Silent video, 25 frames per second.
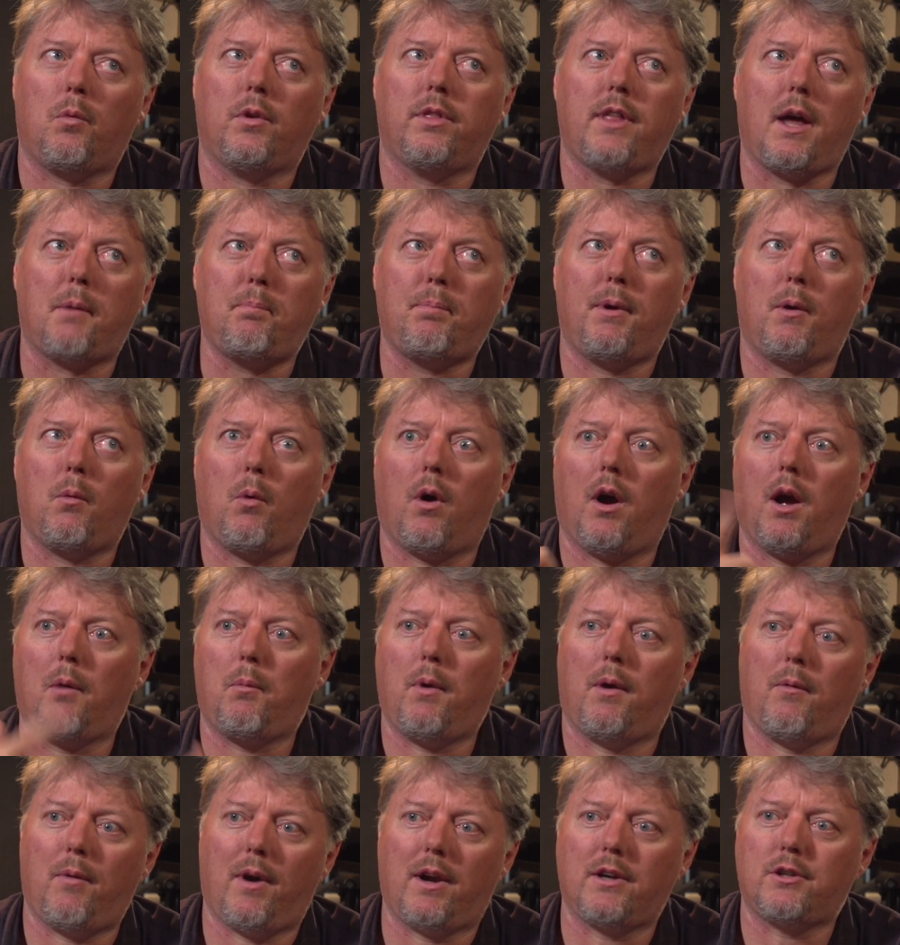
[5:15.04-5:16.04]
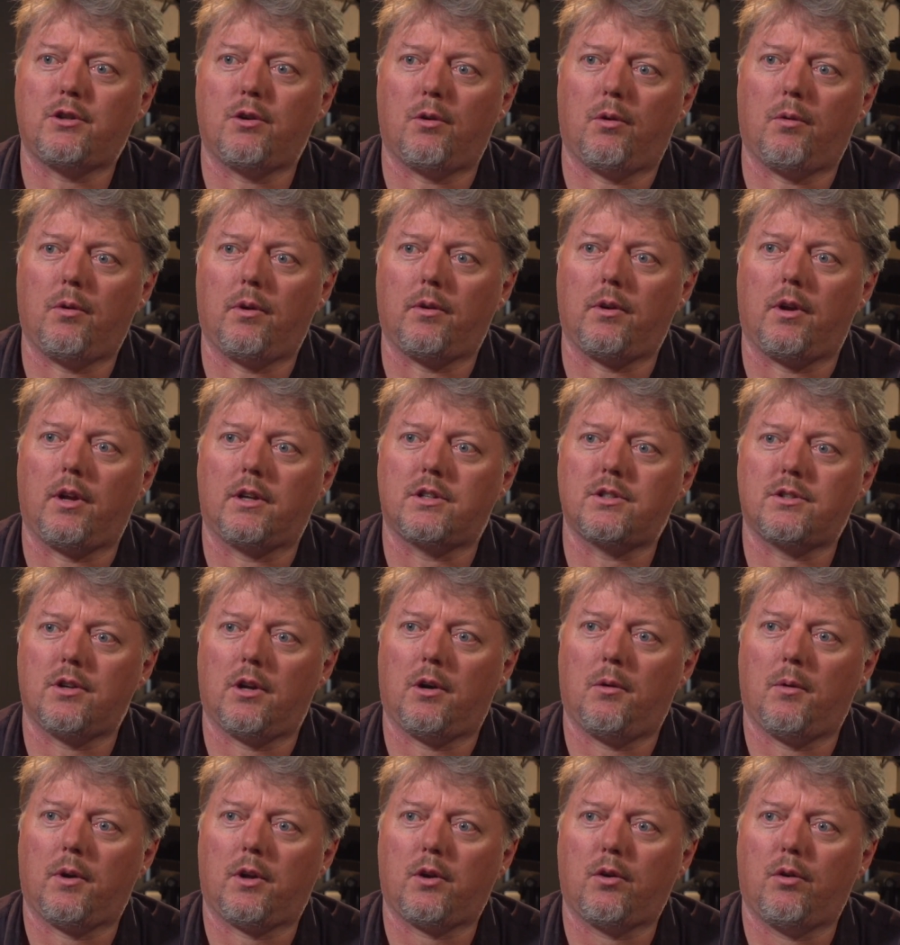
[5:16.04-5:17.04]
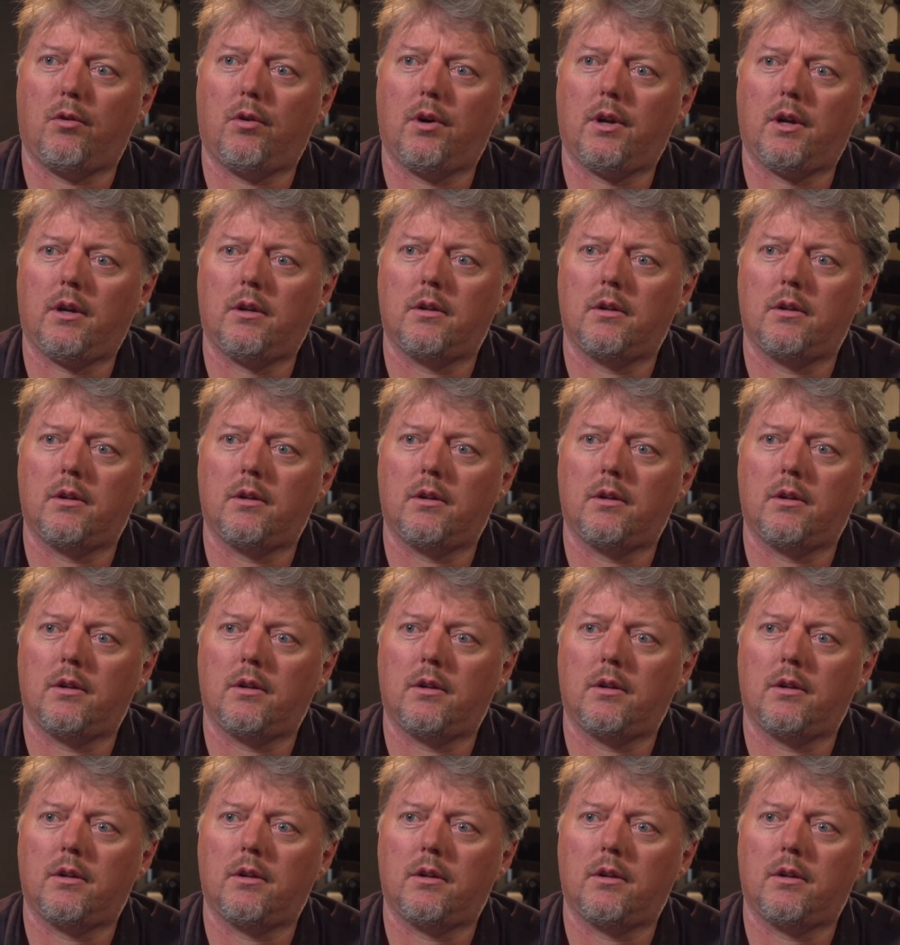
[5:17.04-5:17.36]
that be why we ran to an external recorder?